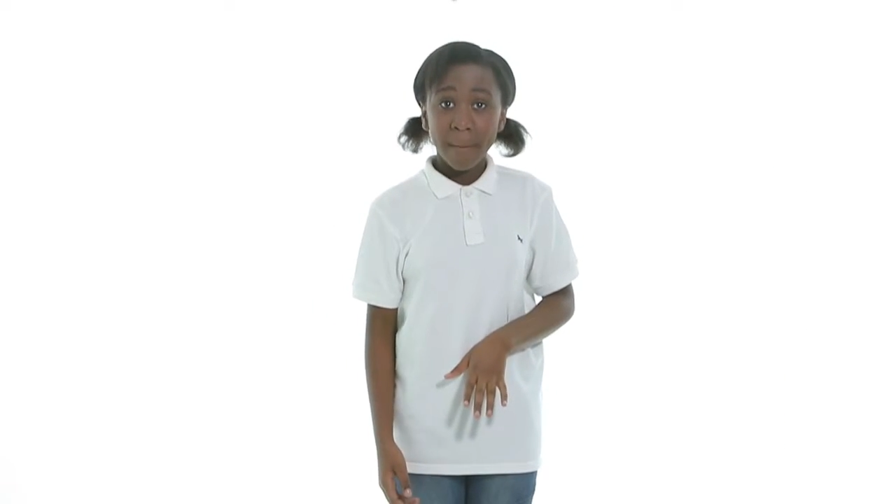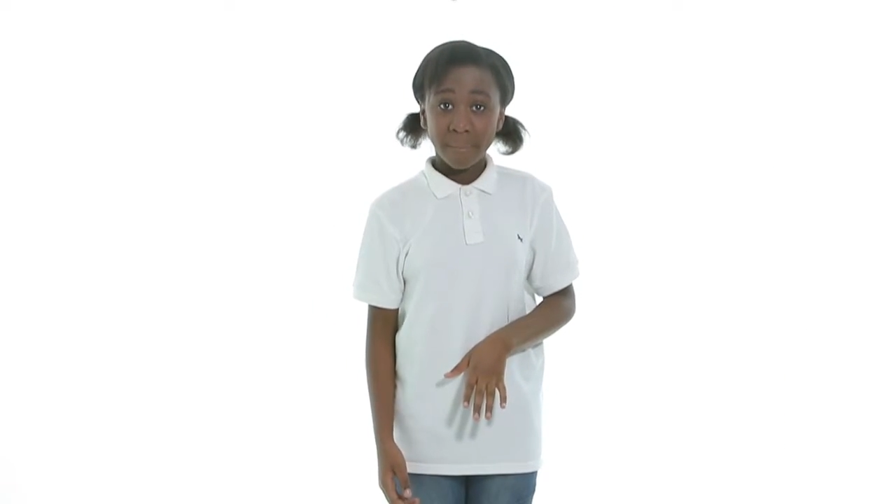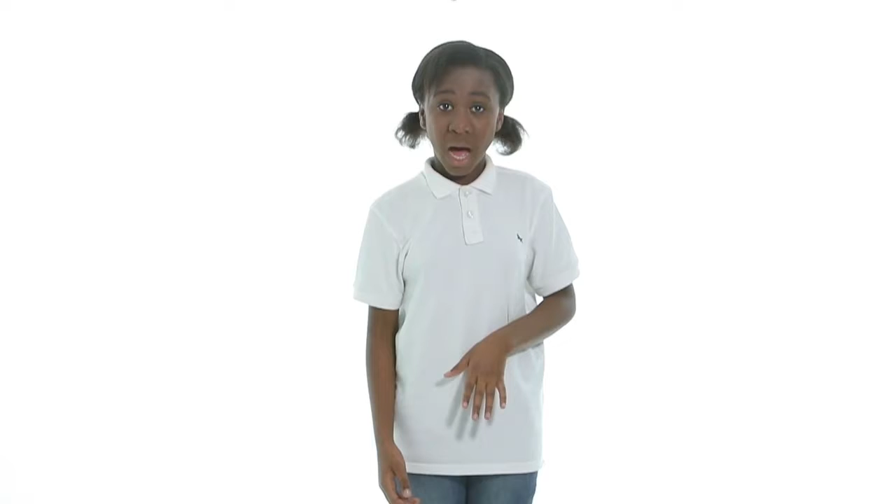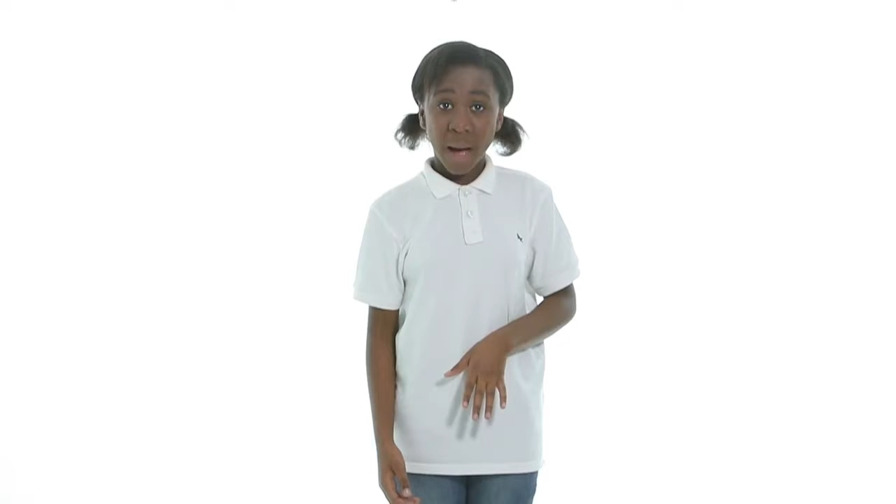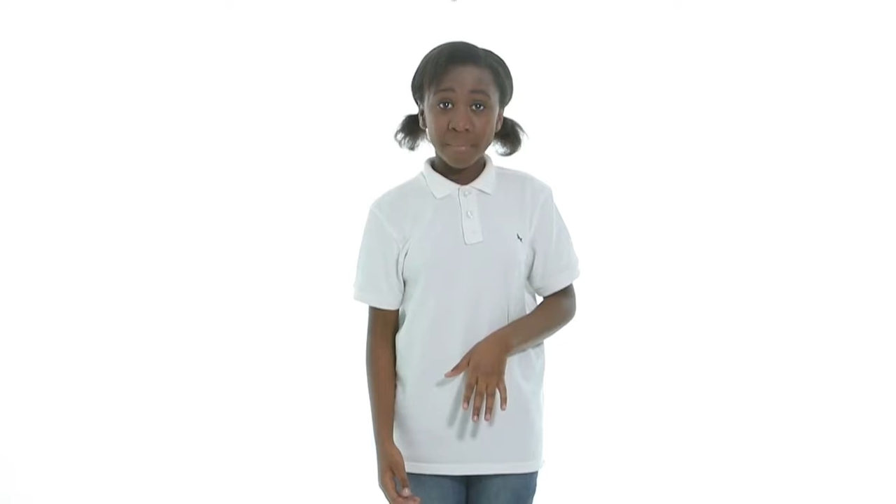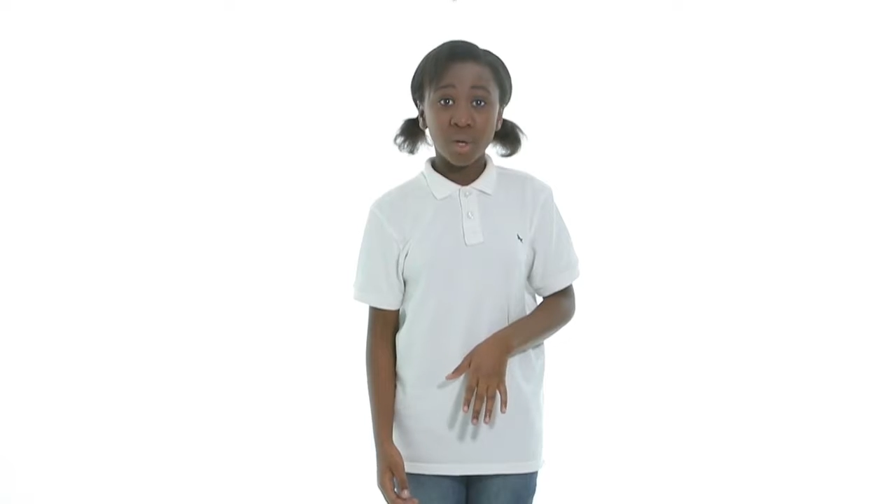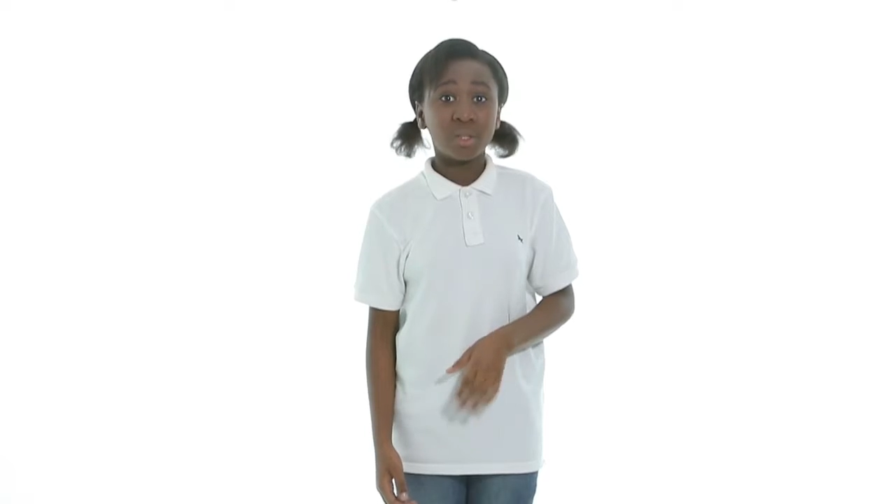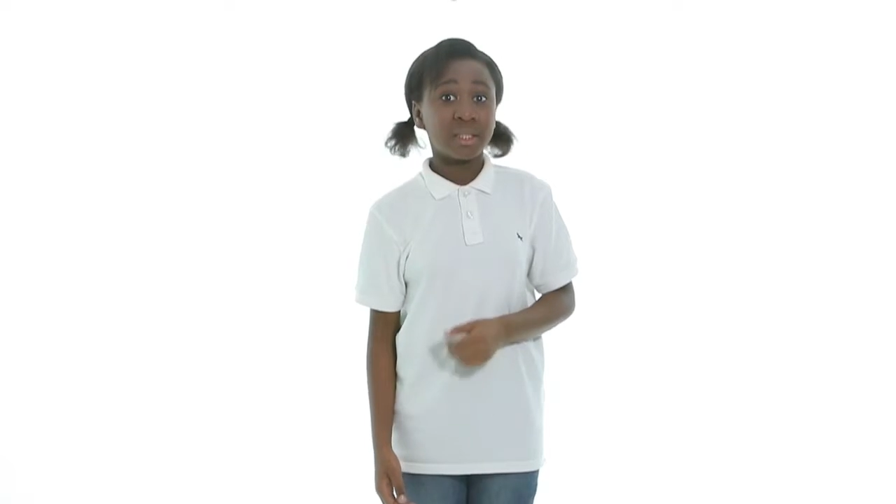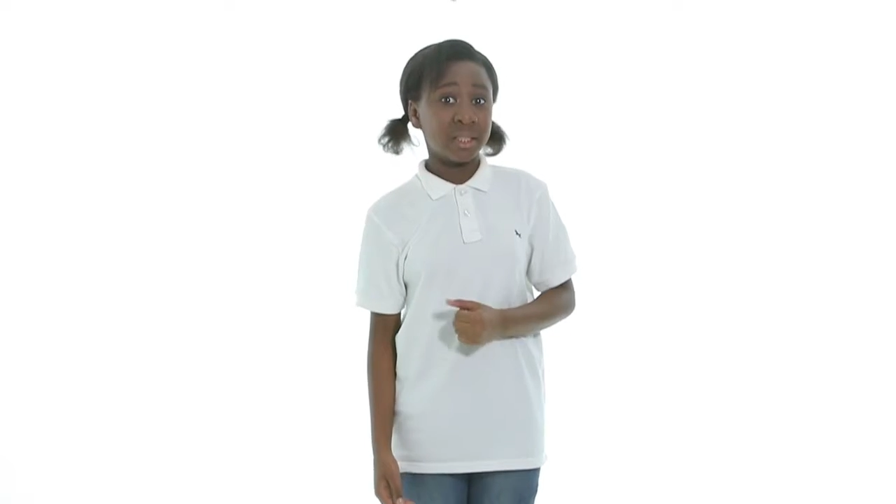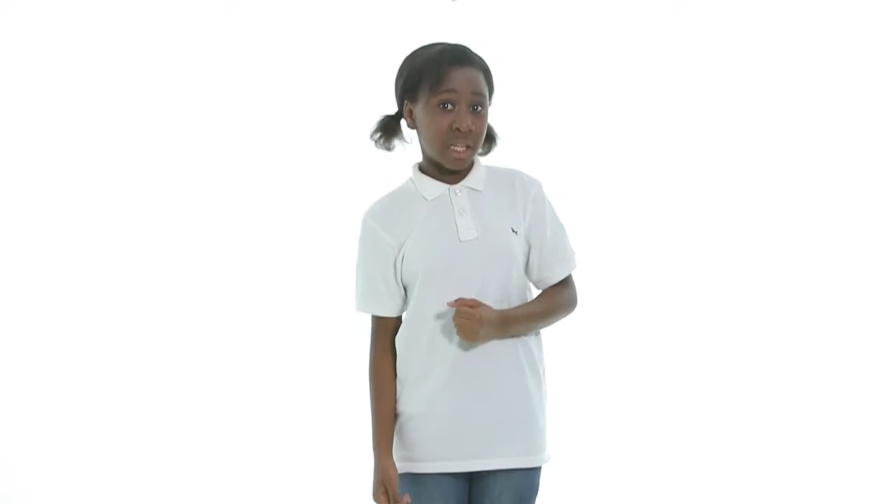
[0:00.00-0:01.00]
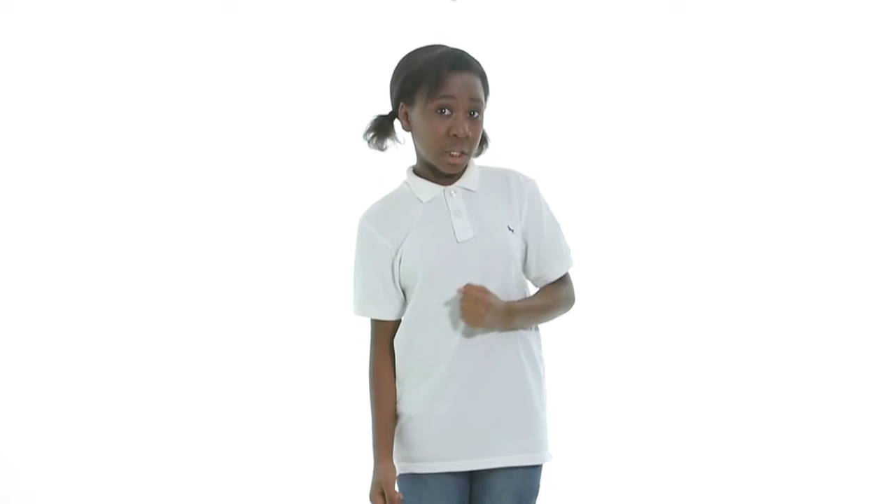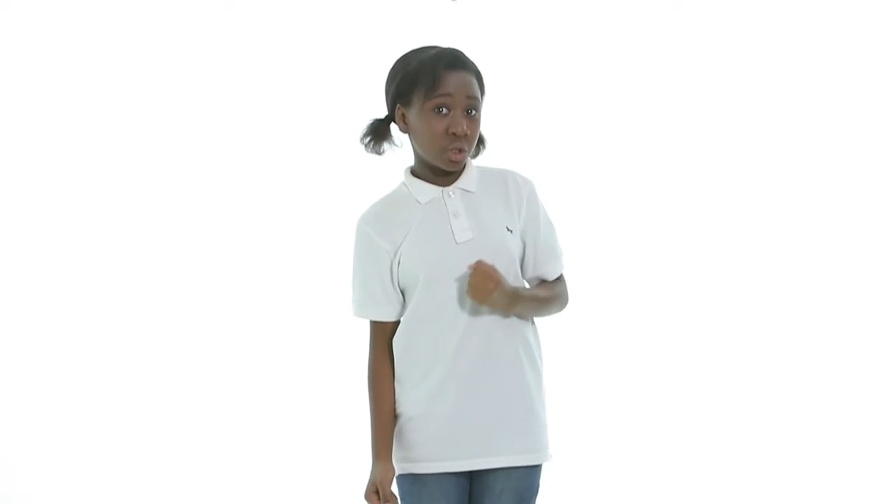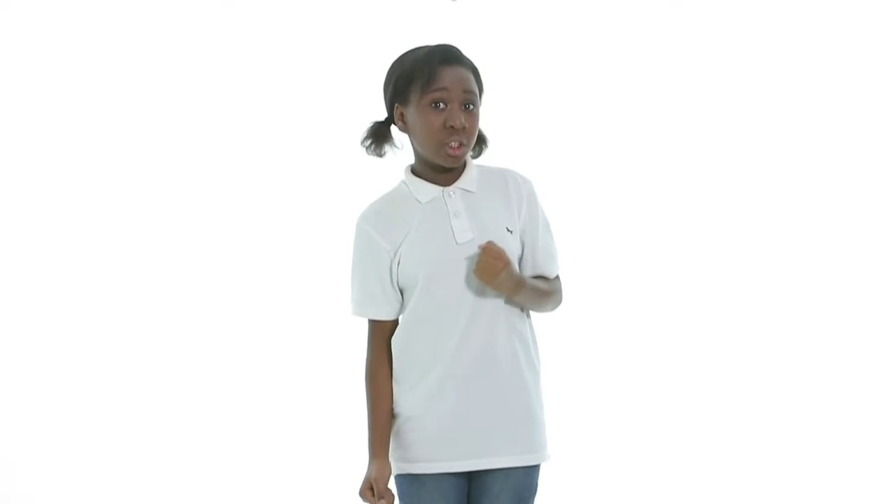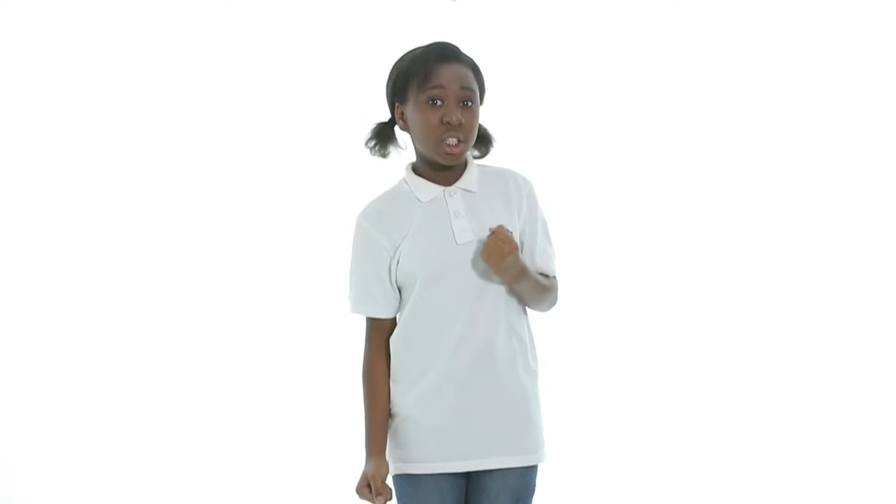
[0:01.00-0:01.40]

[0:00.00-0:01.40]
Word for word: but I'm known as Knuckles